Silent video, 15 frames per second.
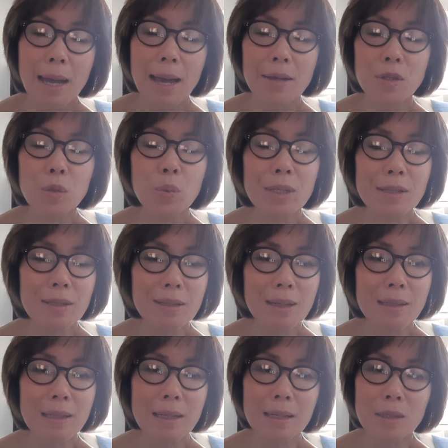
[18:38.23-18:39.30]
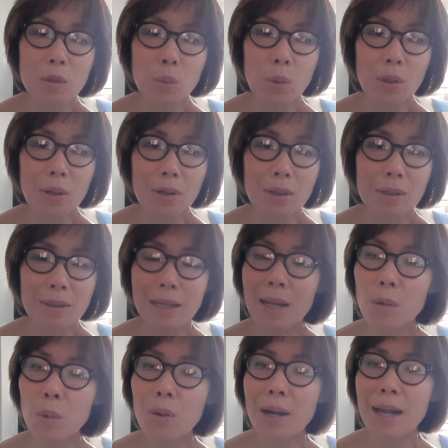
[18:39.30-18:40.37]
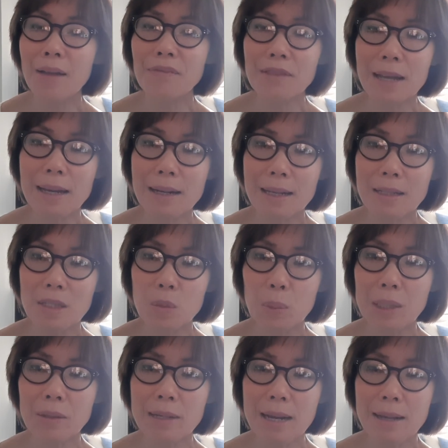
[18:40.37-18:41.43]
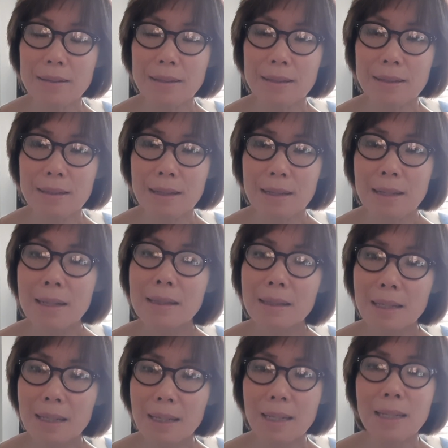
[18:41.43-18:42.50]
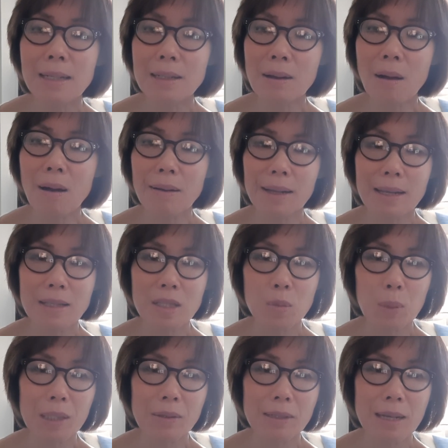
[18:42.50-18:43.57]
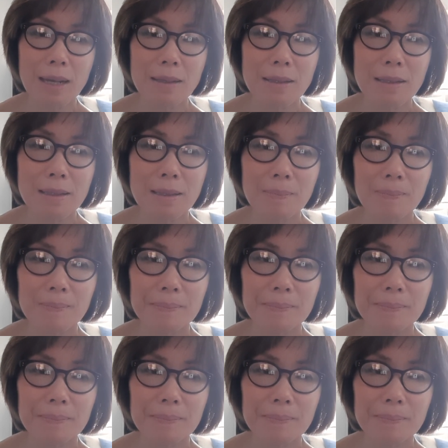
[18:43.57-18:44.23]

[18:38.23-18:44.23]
as we study His word, they will have that experience, the Enoch experience.